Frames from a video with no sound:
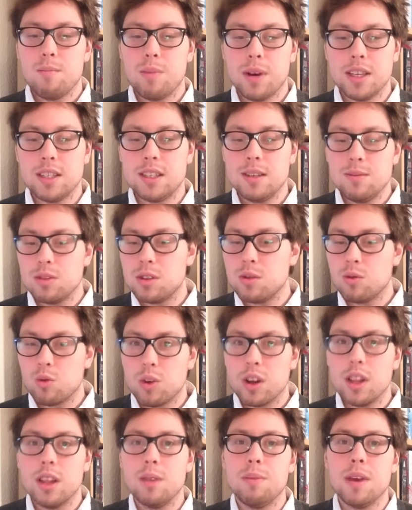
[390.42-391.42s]
but he seems to
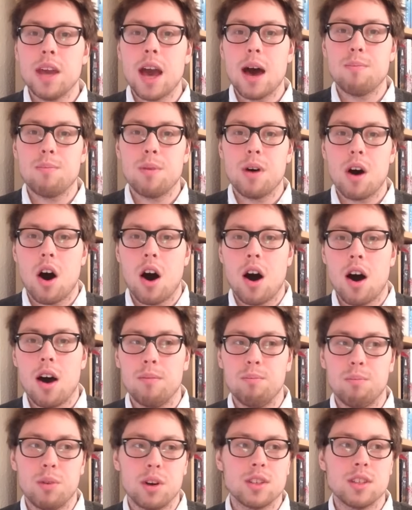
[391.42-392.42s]
really be up
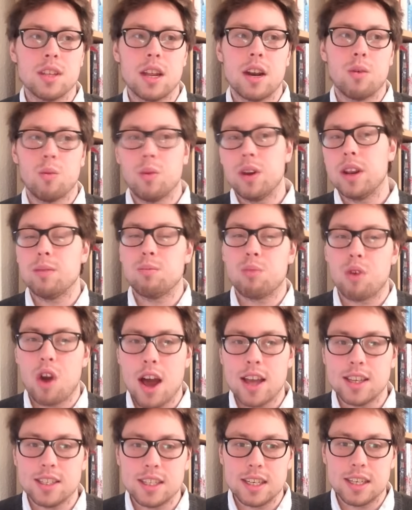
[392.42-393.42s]
on books that are winning
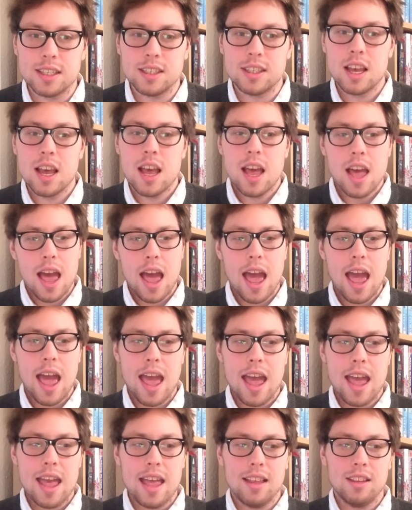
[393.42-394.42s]
prizes
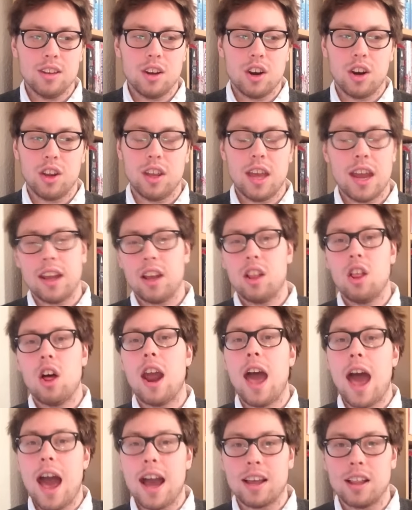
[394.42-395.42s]
and are getting a
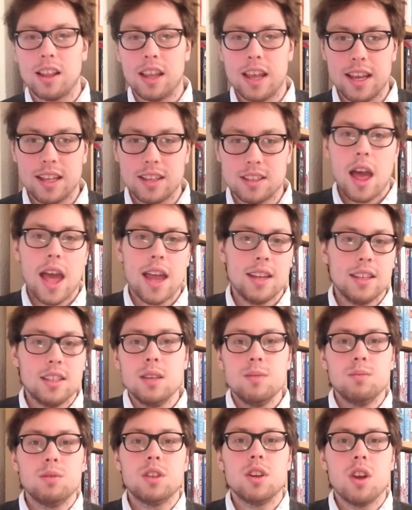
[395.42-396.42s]
lot of accolades. And he
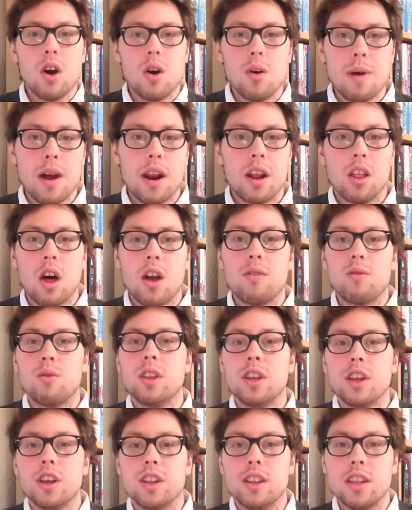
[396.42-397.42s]
seems to know about a lot of
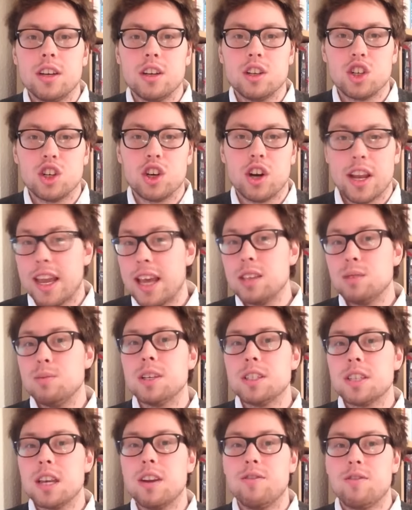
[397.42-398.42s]
really good literature and gets
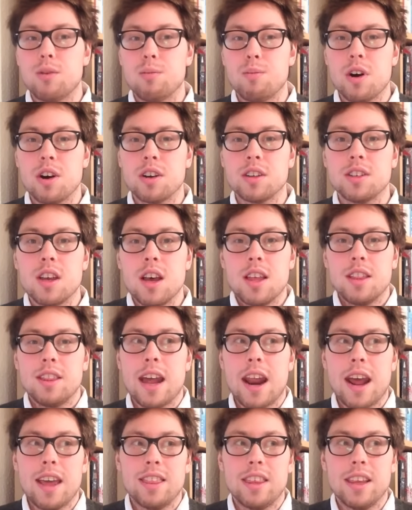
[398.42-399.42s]
me excited for books
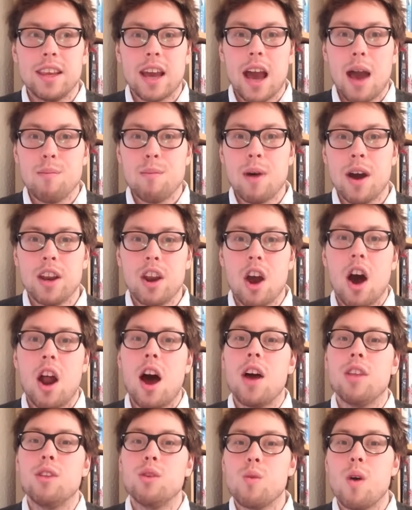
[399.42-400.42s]
that I think I might
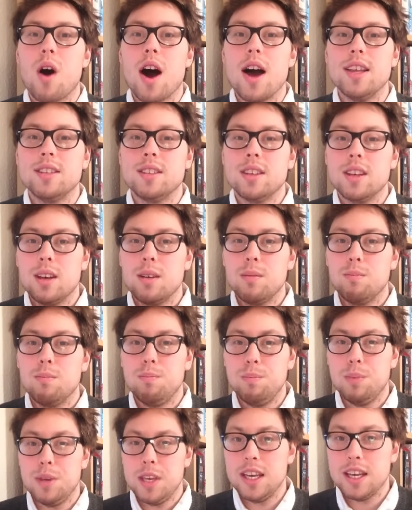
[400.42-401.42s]
not otherwise
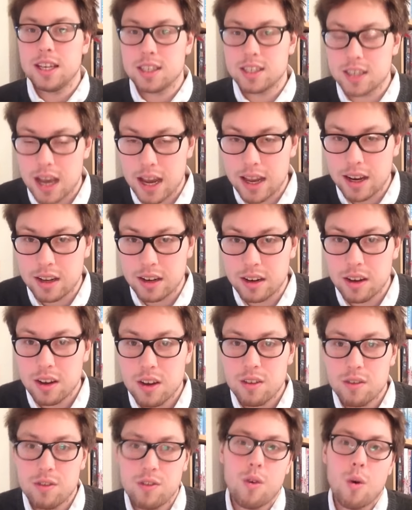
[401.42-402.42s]
be excited
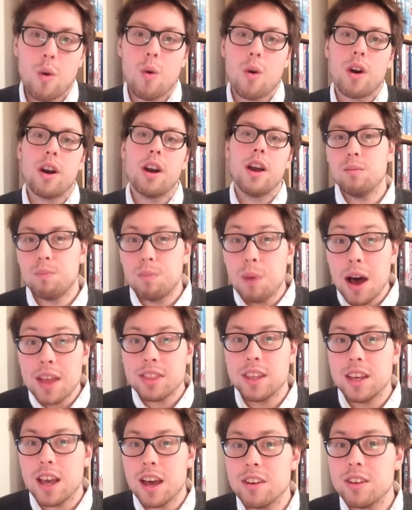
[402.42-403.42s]
for.
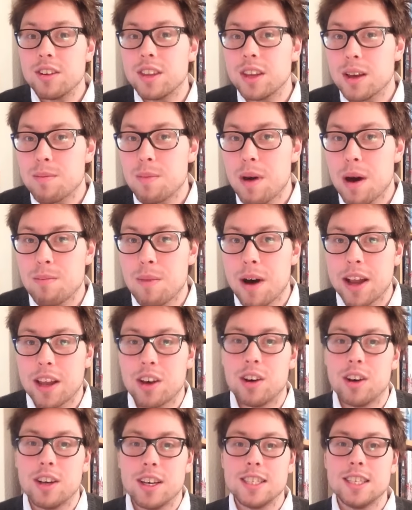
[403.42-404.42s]
But the other thing about
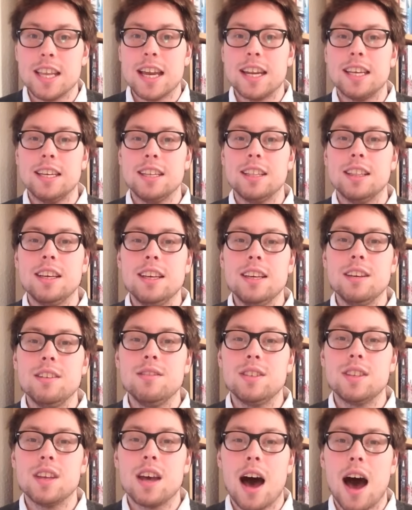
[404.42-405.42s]
Michael is that he
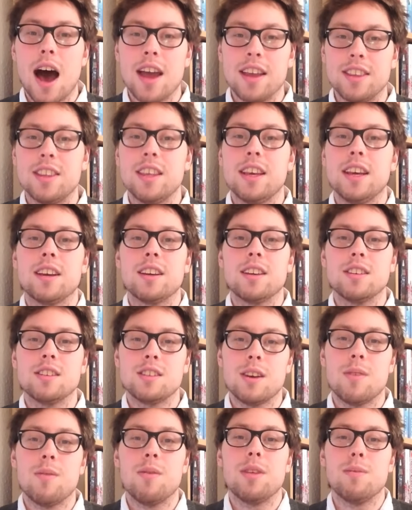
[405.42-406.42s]
leaves, I think,
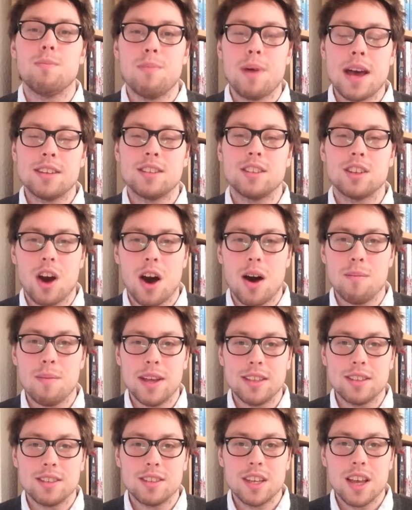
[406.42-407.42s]
some of the best
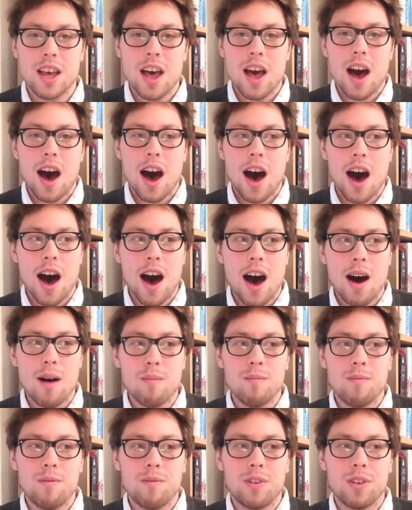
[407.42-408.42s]
comments.
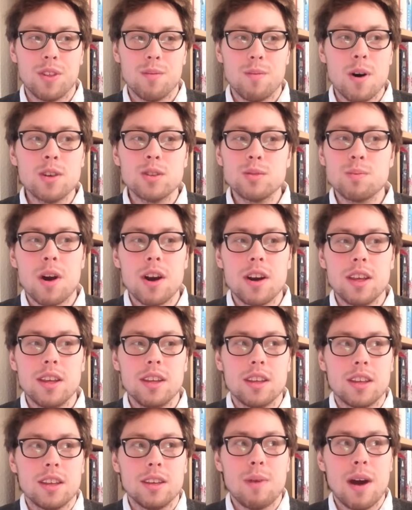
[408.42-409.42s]
Um, for the most part, he,
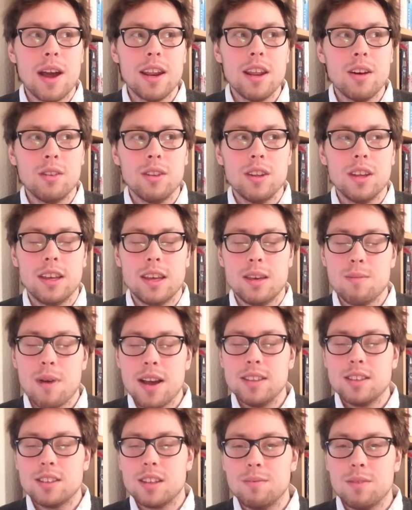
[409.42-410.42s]
he might only he
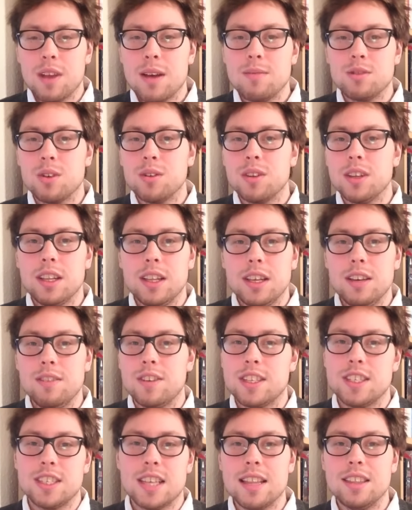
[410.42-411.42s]
might sometimes only
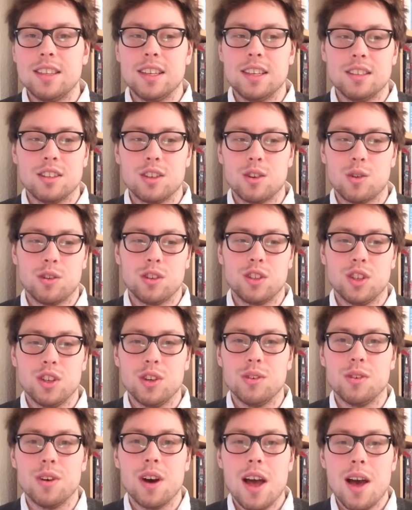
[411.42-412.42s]
leave a sentence or
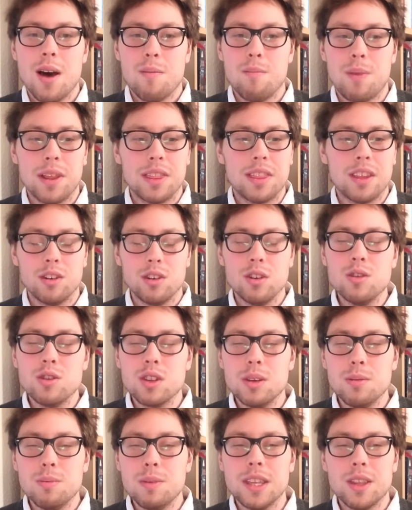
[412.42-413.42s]
two, but they'll
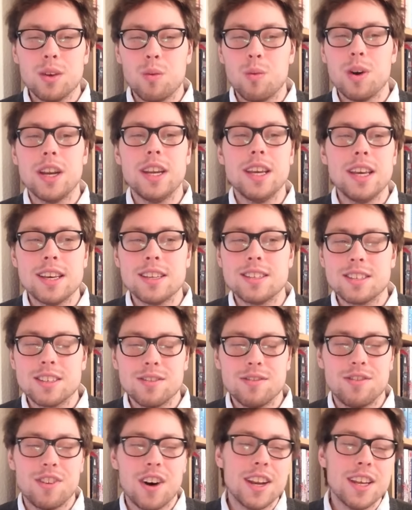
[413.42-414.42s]
usually be the
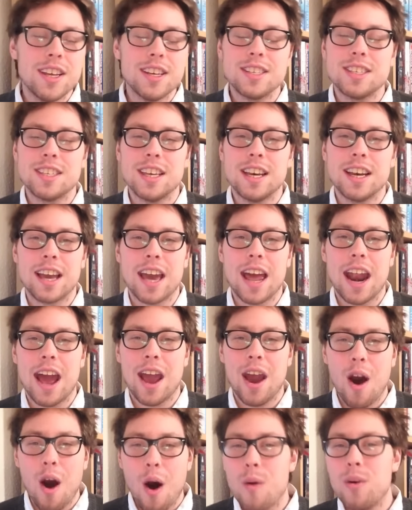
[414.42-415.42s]
wittiest, funniest thing, and
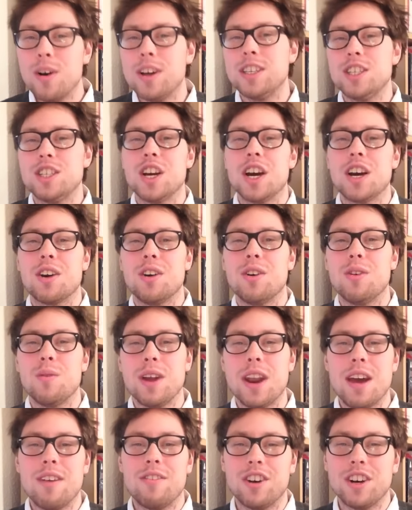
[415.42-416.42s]
I always chuckle
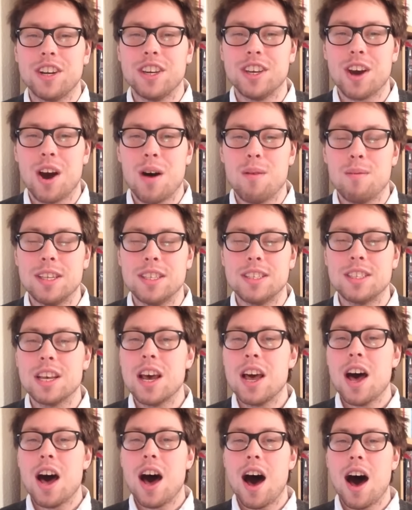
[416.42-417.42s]
whenever he comments.
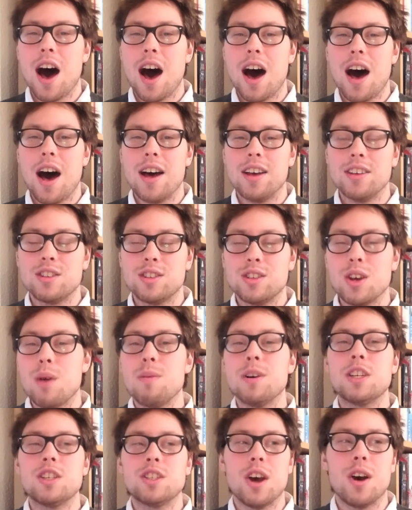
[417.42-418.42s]
Uh, so
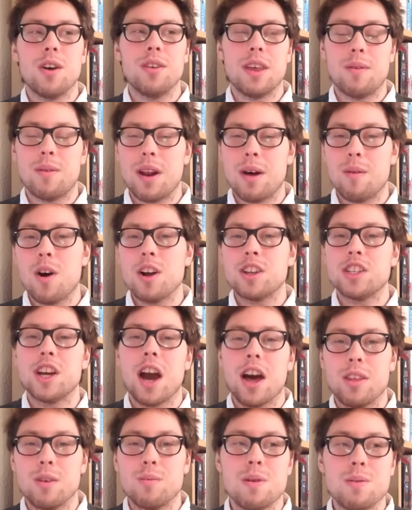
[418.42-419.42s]
much so that when I'm
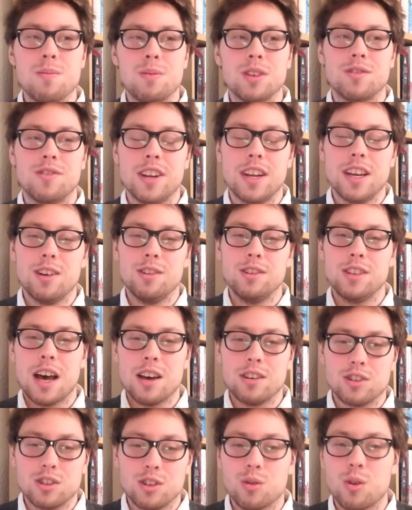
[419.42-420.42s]
watching other people's videos,
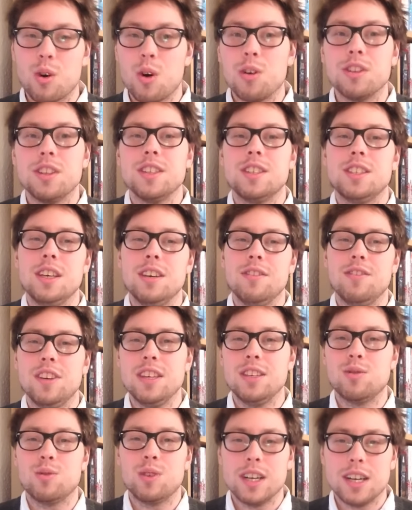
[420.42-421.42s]
I'll scroll to see if
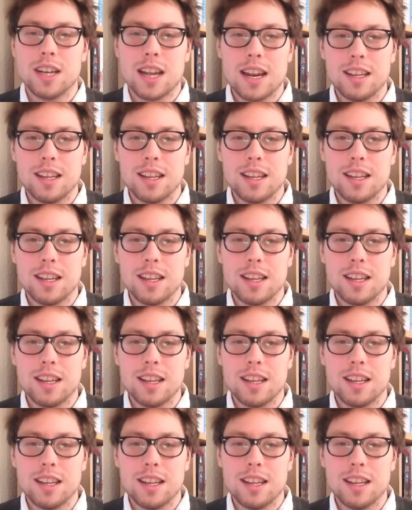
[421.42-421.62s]
he's written